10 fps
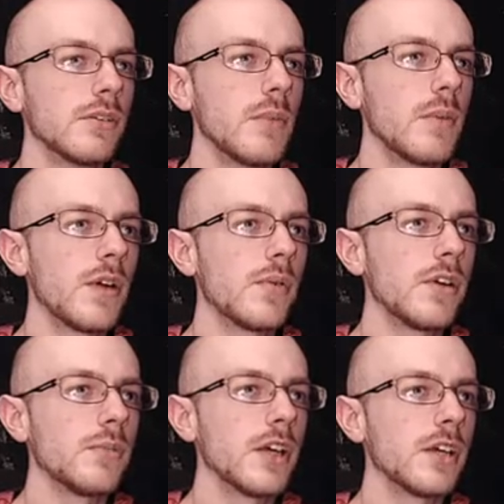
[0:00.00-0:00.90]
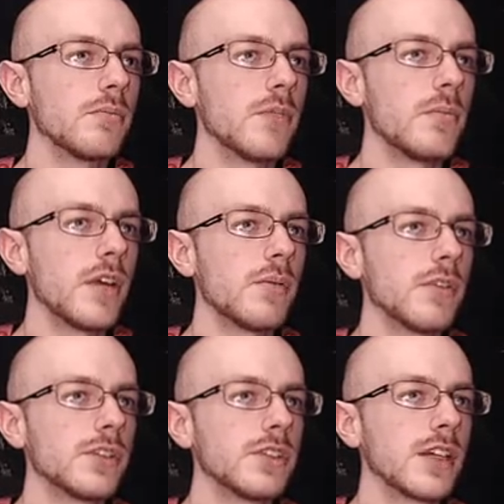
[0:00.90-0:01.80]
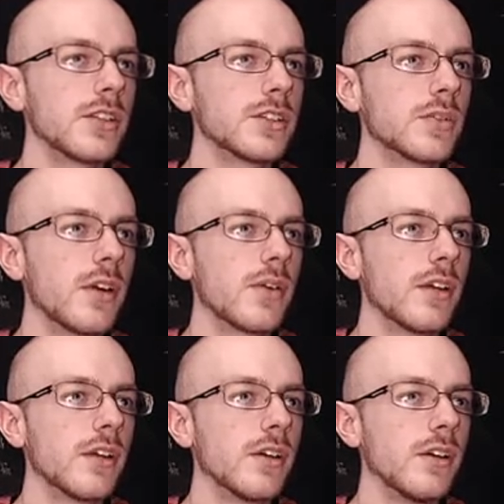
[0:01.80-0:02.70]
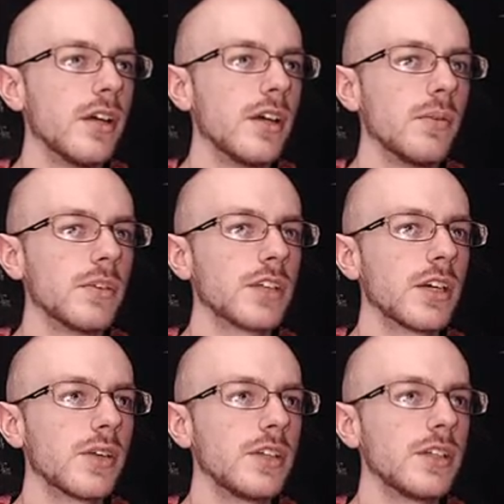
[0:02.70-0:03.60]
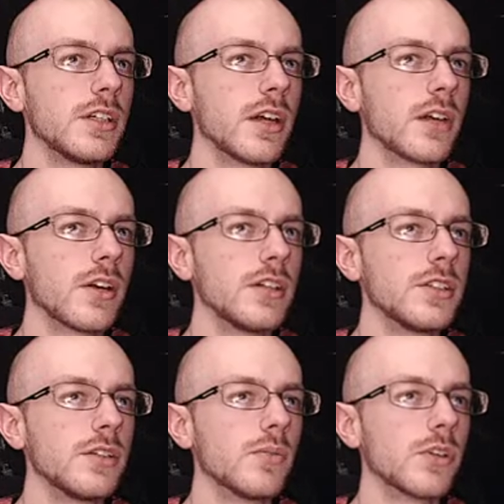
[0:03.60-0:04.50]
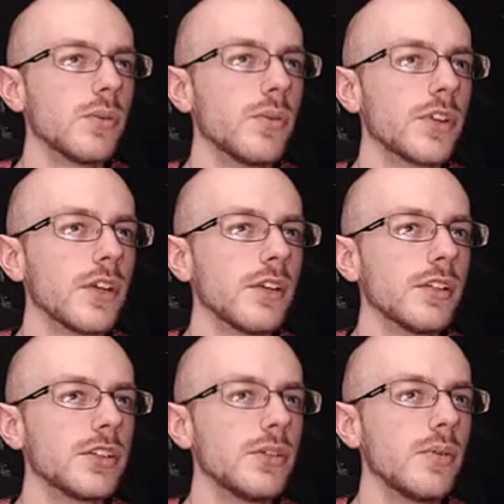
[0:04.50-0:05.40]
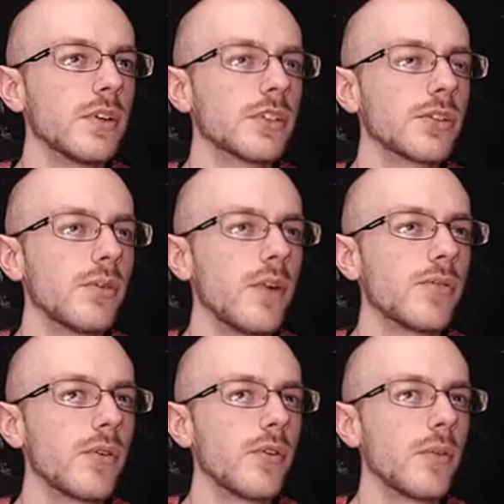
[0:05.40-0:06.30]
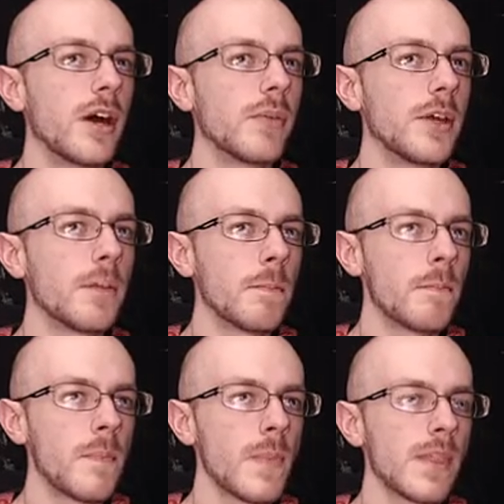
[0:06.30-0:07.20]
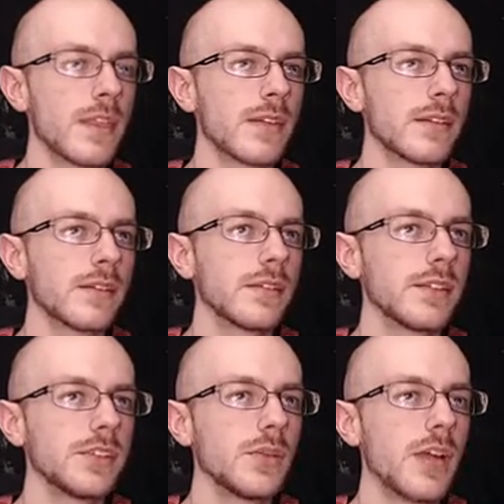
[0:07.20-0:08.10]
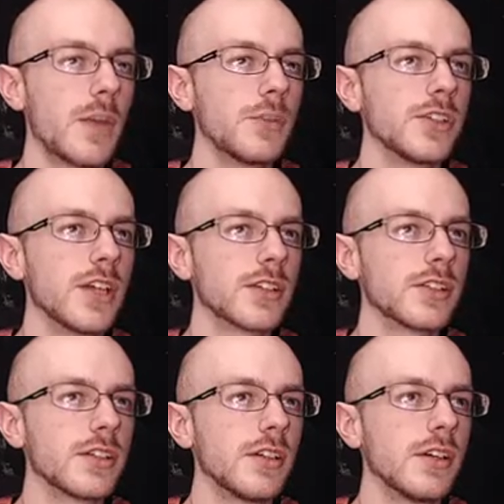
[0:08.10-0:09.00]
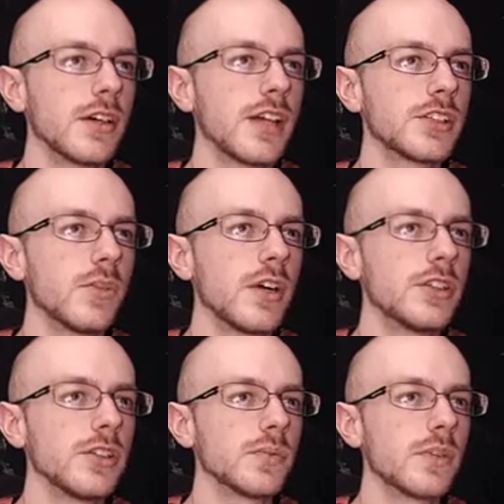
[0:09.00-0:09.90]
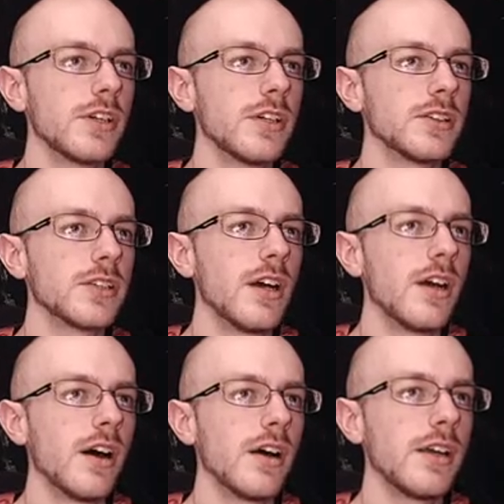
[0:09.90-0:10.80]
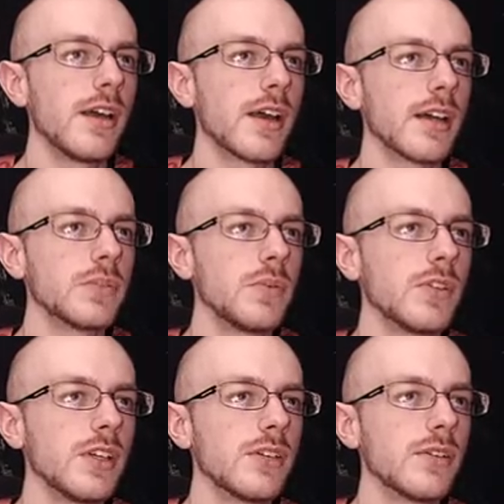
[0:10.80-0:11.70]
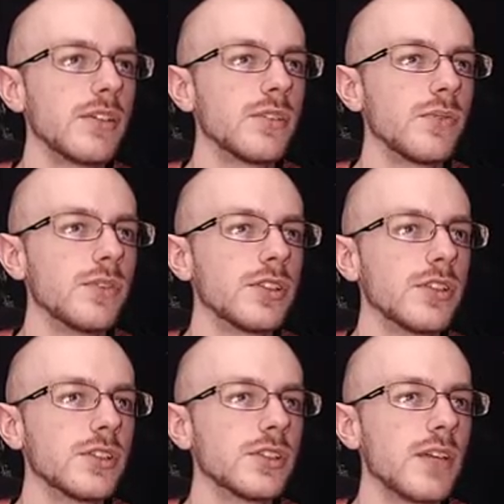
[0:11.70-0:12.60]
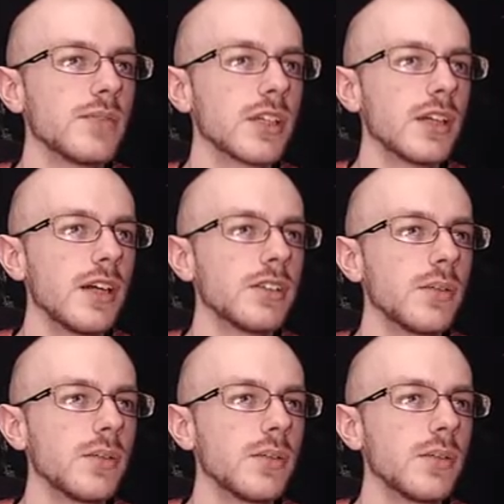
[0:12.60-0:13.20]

Maybe I will, man. Maybe I will just take the square right here. He wants to get crazy, he can get crazy. We're cool with it. Let's see who wants to throw away for a robot, man. Let's see what happens next. Cassowary chills where he is. Uh, he can't get to me with either of these fools. He's as safe as it gets.